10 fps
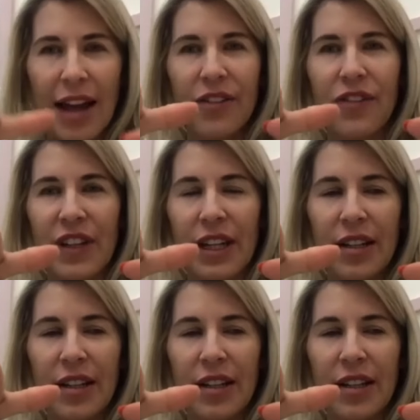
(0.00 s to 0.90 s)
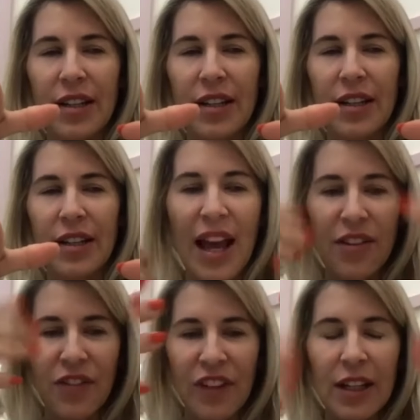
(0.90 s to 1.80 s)
feet
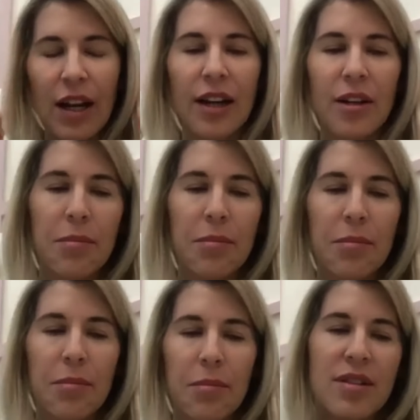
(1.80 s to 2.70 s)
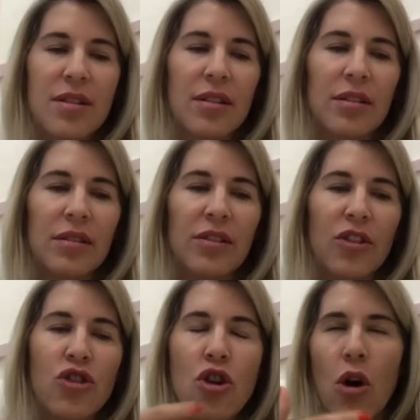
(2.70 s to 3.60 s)
kind of means
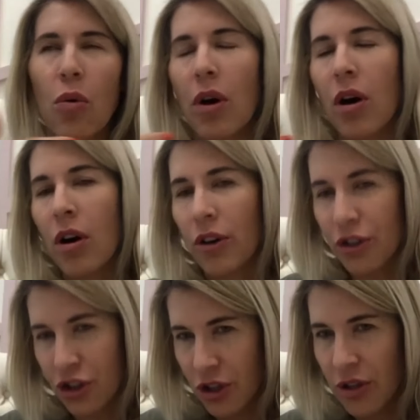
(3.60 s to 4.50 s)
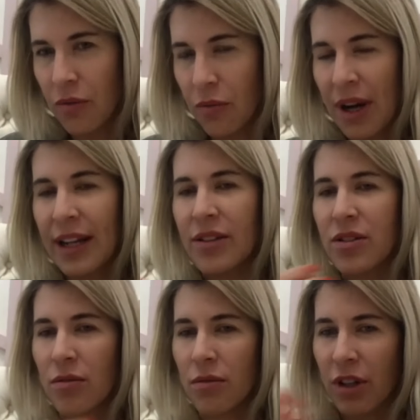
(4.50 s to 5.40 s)
no arch, right?
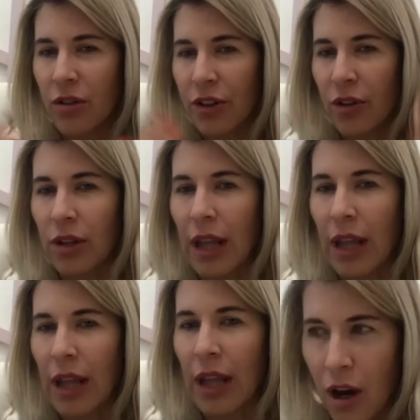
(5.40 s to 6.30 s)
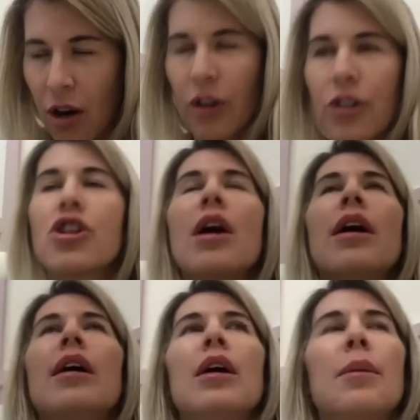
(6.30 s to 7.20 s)
So you're lacking the arch.
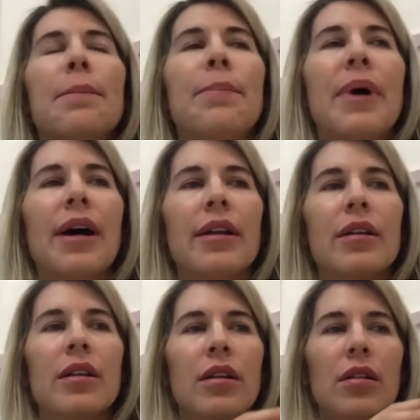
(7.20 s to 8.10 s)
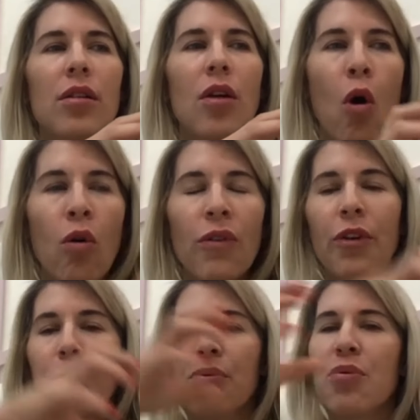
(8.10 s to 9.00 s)
But
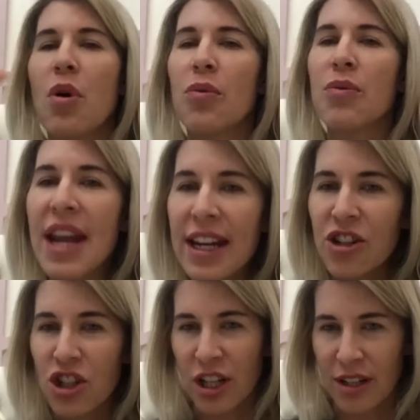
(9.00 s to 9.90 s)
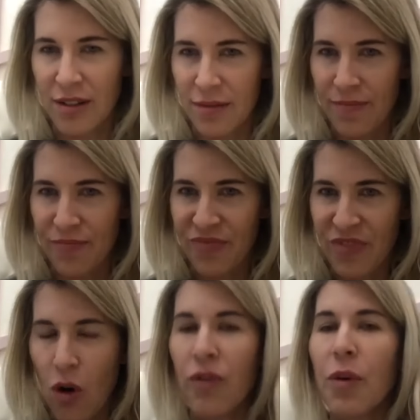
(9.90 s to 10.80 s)
overpronation
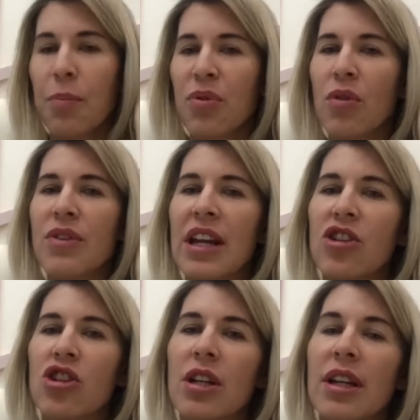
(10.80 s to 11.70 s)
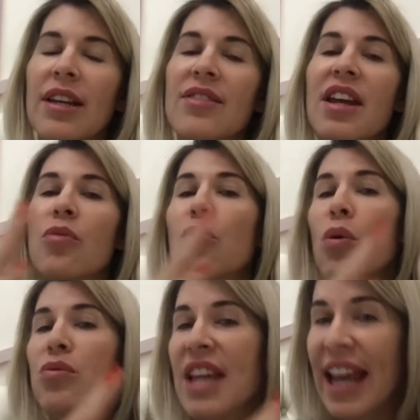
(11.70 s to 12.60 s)
Overpronation is a
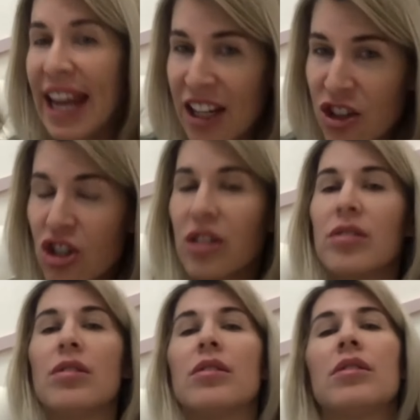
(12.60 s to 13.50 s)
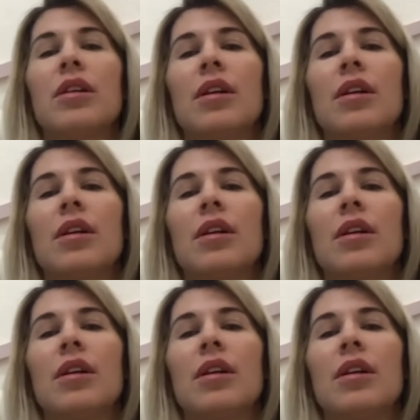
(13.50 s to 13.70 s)
rotational